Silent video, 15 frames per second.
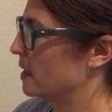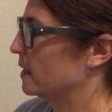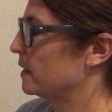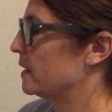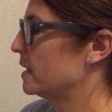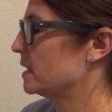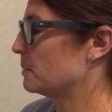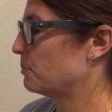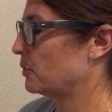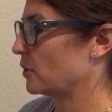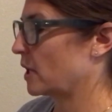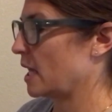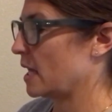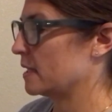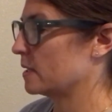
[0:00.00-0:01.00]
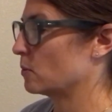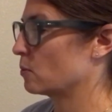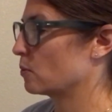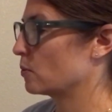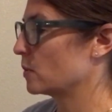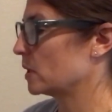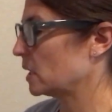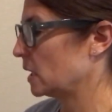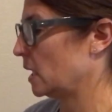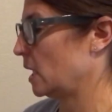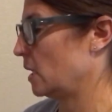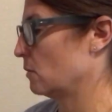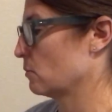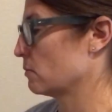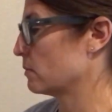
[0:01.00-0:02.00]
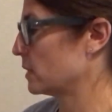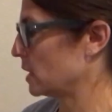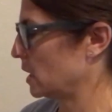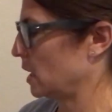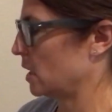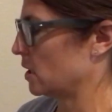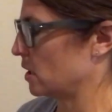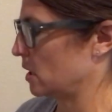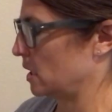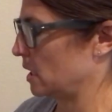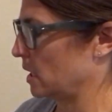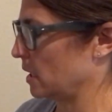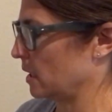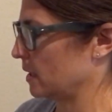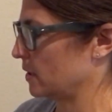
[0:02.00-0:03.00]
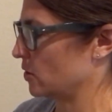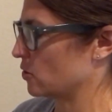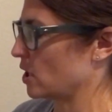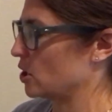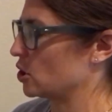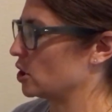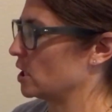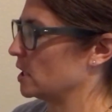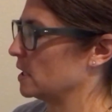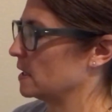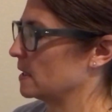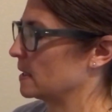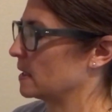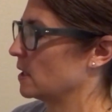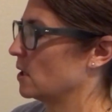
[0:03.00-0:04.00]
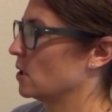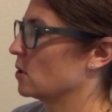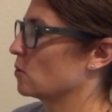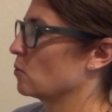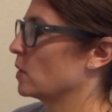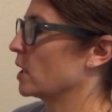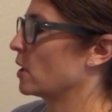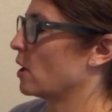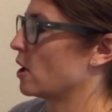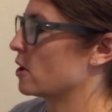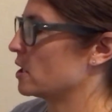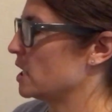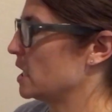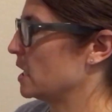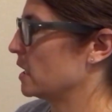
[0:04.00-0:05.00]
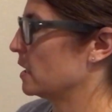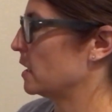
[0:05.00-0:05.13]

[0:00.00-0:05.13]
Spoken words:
This book has really good illustrations regarding